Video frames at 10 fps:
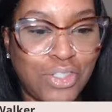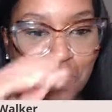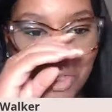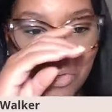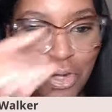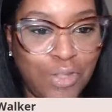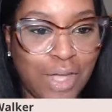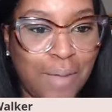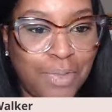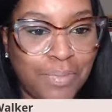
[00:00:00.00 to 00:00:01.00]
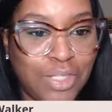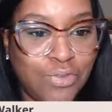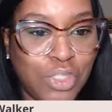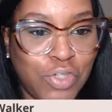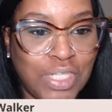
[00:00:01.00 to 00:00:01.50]
so much for all the compliments.
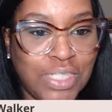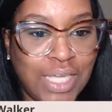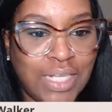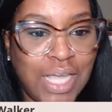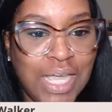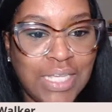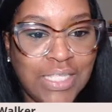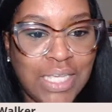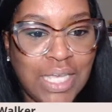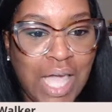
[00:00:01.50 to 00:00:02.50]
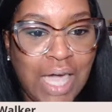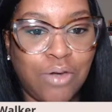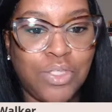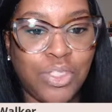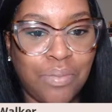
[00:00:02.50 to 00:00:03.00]
Frederica said, seeing
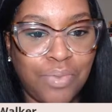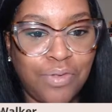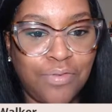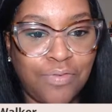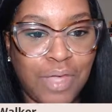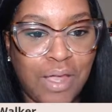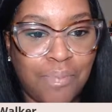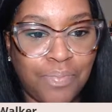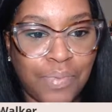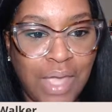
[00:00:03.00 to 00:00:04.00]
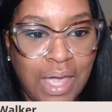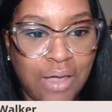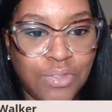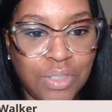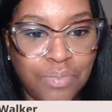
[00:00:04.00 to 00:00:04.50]
how simplify
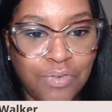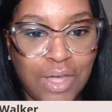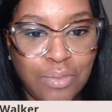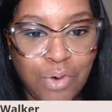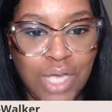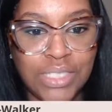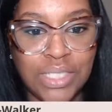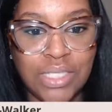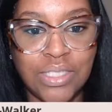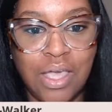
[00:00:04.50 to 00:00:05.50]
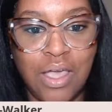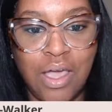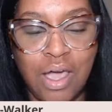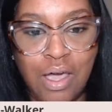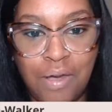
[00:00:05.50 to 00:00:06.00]
the process
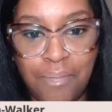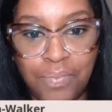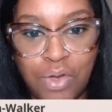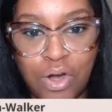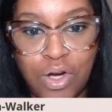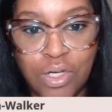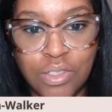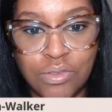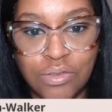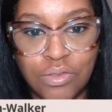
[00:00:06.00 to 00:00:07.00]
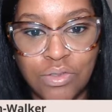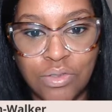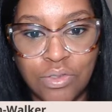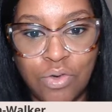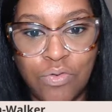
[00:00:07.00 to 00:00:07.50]
are
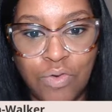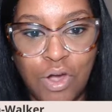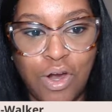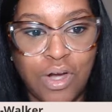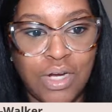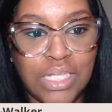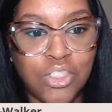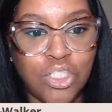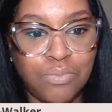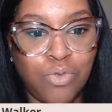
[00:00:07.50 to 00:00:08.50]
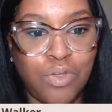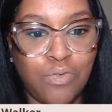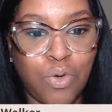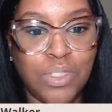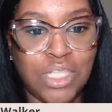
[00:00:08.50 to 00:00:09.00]
so far and just moving
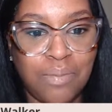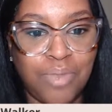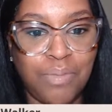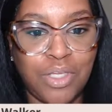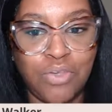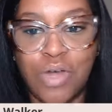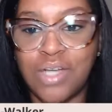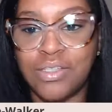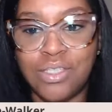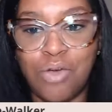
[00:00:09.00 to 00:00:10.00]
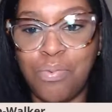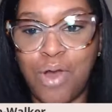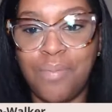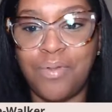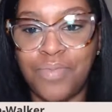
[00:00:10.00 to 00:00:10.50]
forward to implement, you rock. No
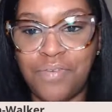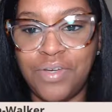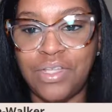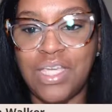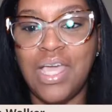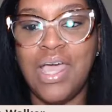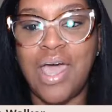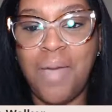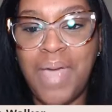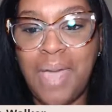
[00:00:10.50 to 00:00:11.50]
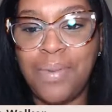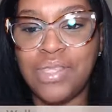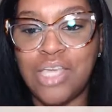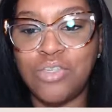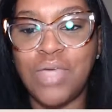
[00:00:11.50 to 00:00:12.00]
problem. Definitely. I'm happy
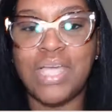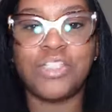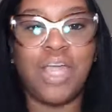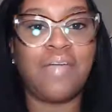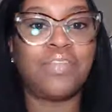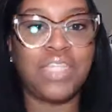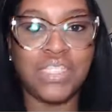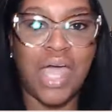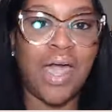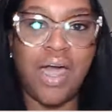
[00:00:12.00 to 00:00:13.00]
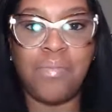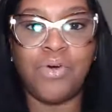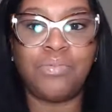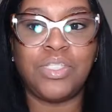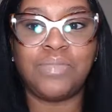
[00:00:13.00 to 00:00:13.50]
that you guys are having these aha
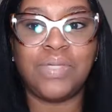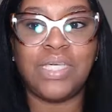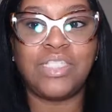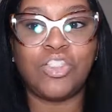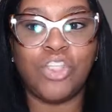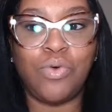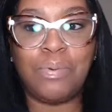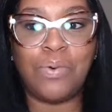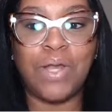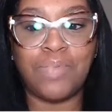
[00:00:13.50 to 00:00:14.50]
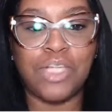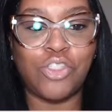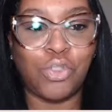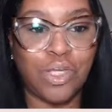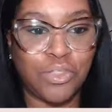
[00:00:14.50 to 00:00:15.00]
moments because it's so important
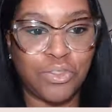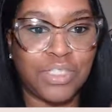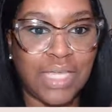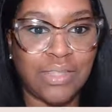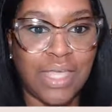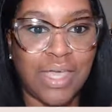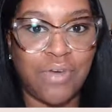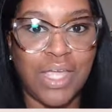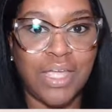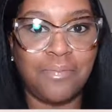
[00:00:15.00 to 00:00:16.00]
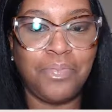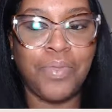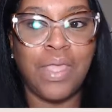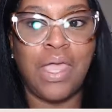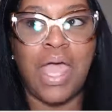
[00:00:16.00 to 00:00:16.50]
that you understand that, right?
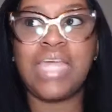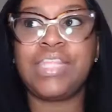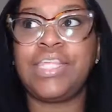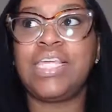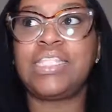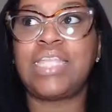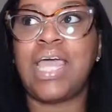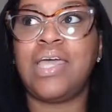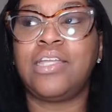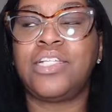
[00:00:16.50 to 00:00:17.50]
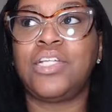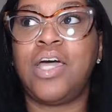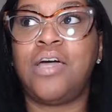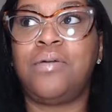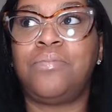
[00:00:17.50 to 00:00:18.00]
I think that
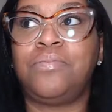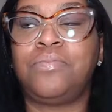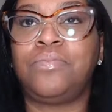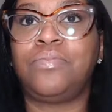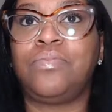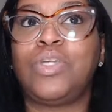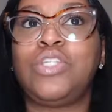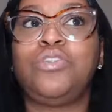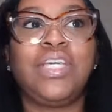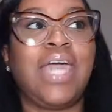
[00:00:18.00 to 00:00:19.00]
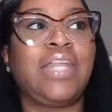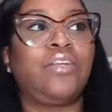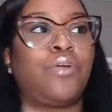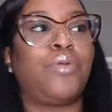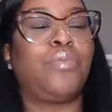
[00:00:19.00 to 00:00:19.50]
when you look
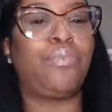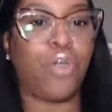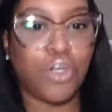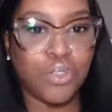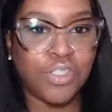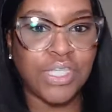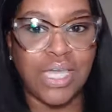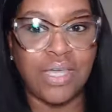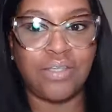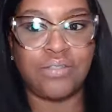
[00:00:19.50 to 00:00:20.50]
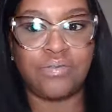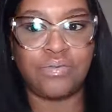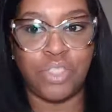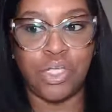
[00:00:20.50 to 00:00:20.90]
at it from a broader scale,